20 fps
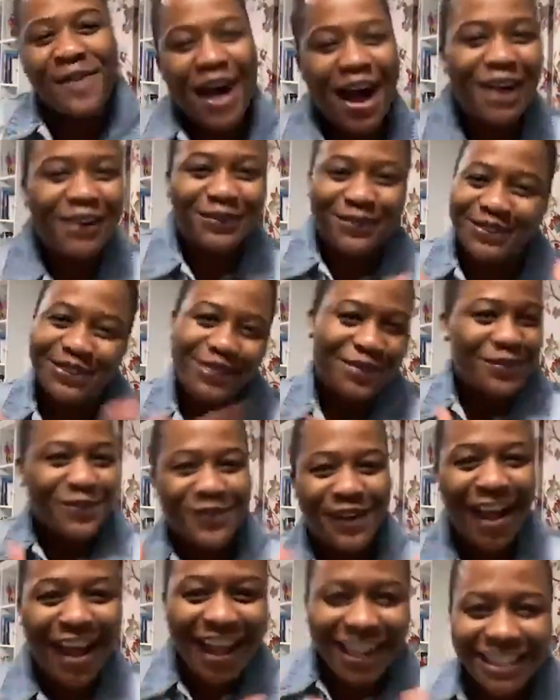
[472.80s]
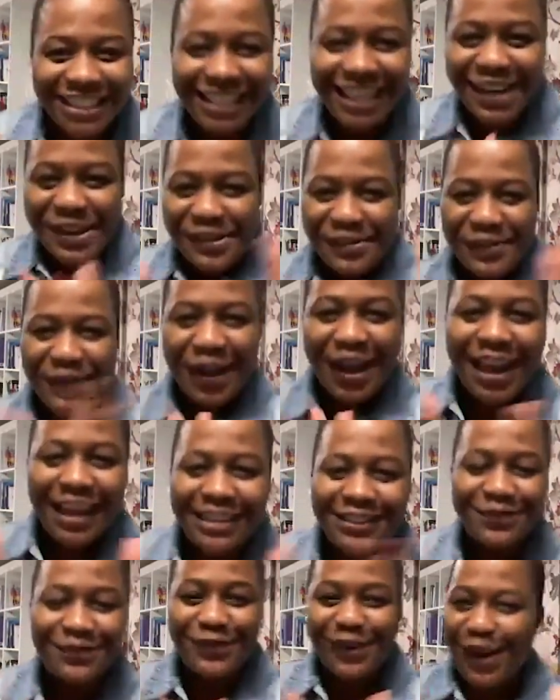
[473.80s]
fun, fun,
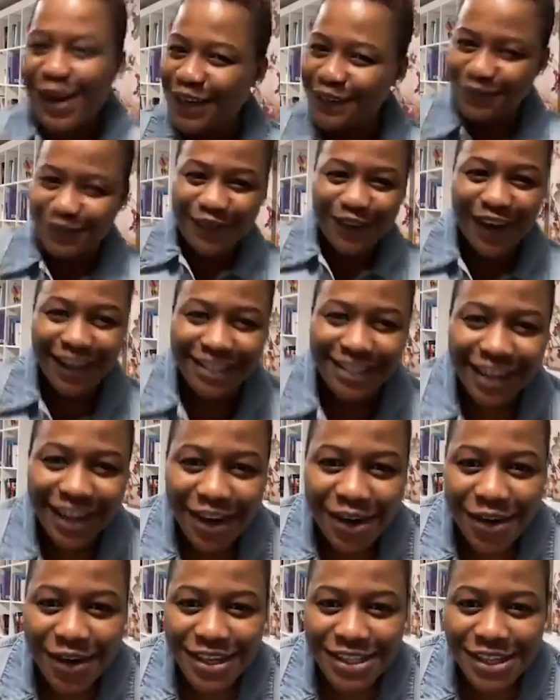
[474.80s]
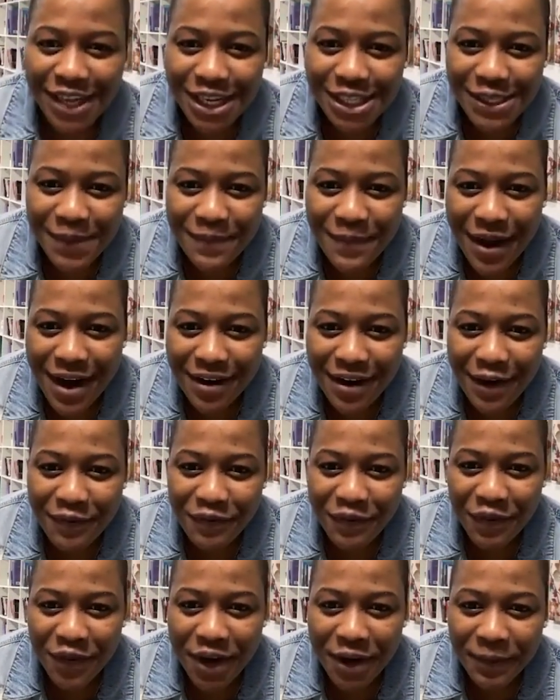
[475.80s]
fun, fun, fun. Who is going to be a
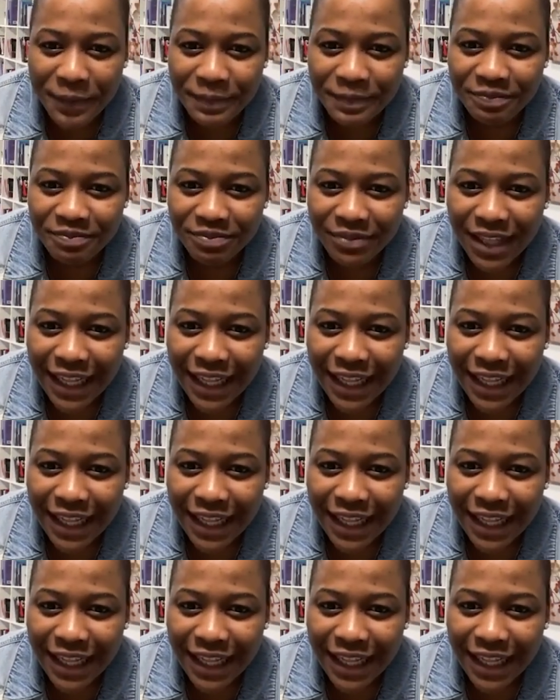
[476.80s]
referee?